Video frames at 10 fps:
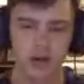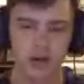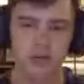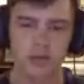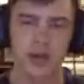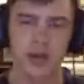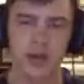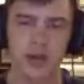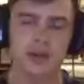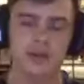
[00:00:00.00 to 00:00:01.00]
We had
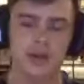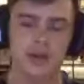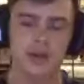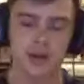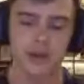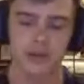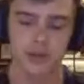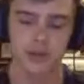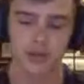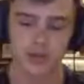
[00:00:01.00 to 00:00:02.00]

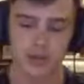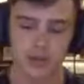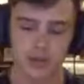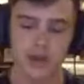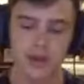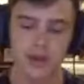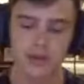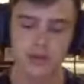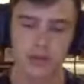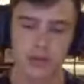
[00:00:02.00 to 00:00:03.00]
3 liters of
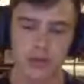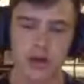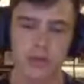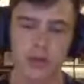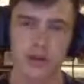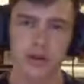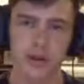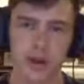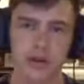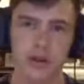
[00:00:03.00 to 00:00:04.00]
water we were
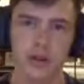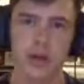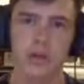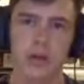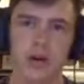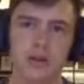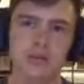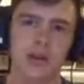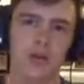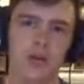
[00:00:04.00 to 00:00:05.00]
carrying, and we also
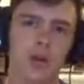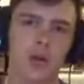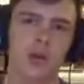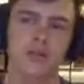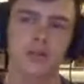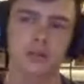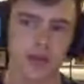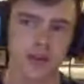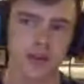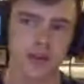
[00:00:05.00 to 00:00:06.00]
had a water
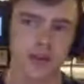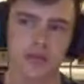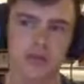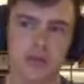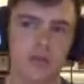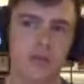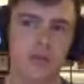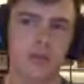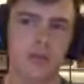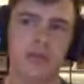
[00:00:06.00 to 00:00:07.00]
filtration system to
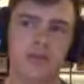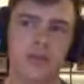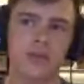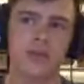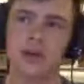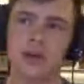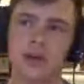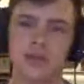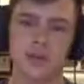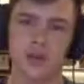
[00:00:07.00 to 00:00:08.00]
where we could filter
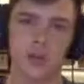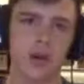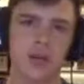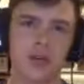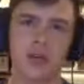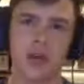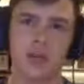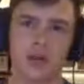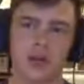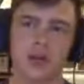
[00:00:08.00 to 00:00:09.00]
any sort of water that
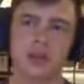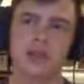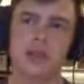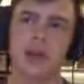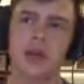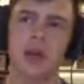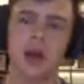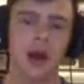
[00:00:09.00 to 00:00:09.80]
we came across.